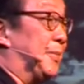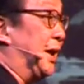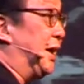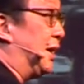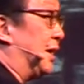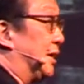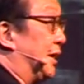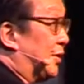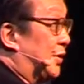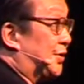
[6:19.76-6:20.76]

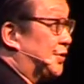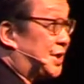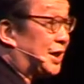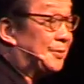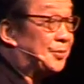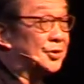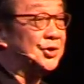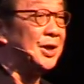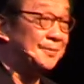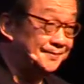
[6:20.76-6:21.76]
Manila, they go to
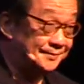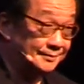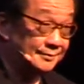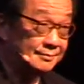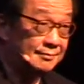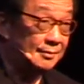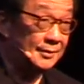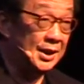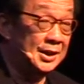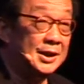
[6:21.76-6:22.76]
Singapore to shop.
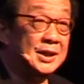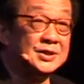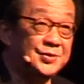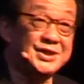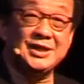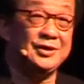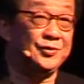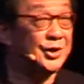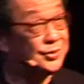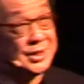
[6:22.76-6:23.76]
So we say if